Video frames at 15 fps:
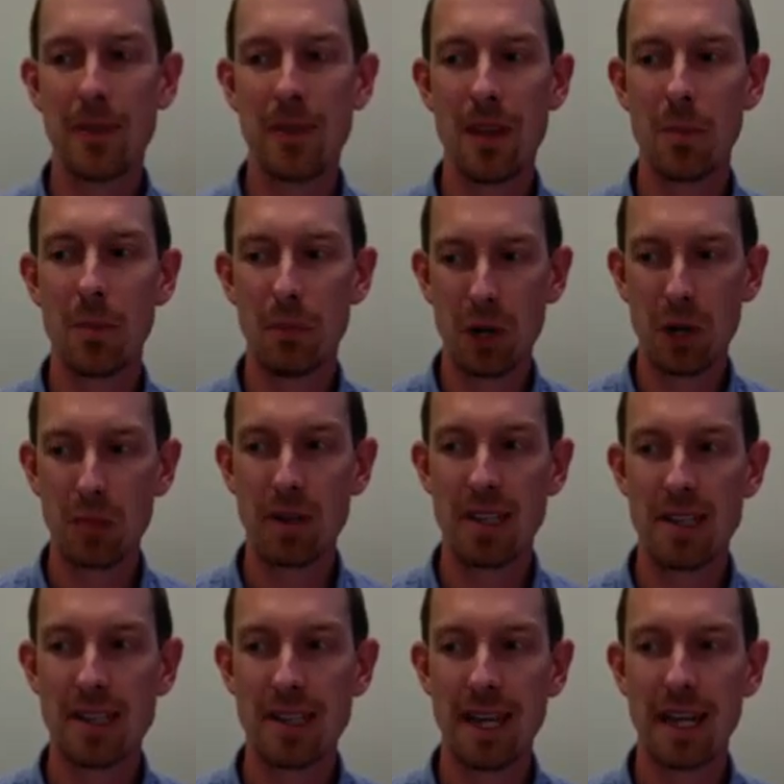a
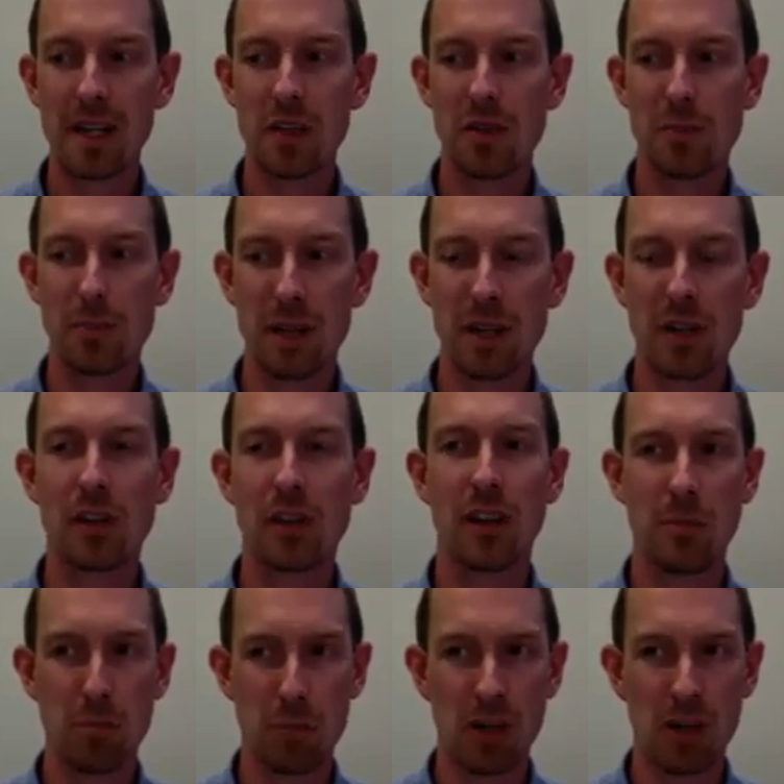purpose that is bigger
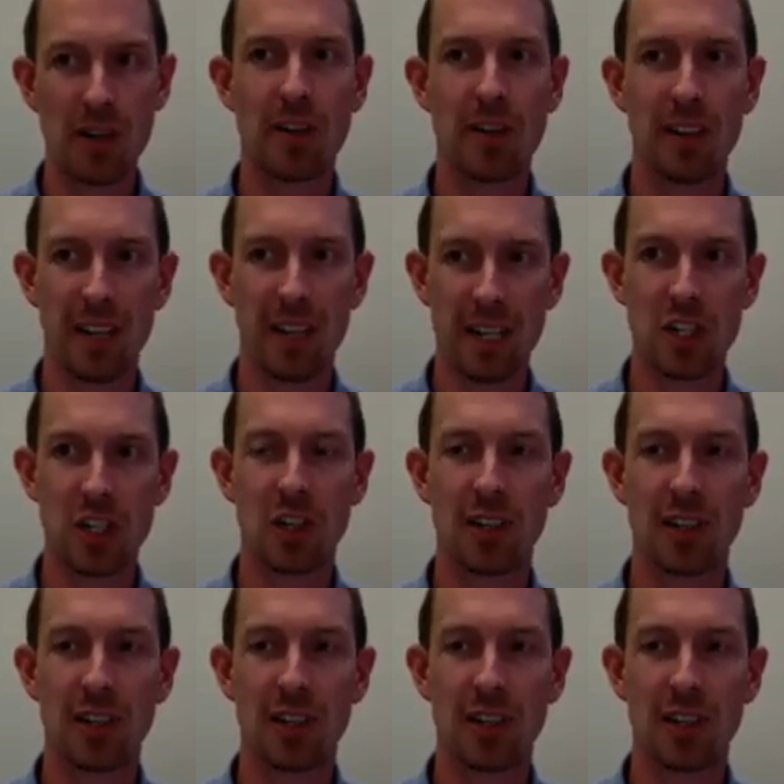and broader in nature.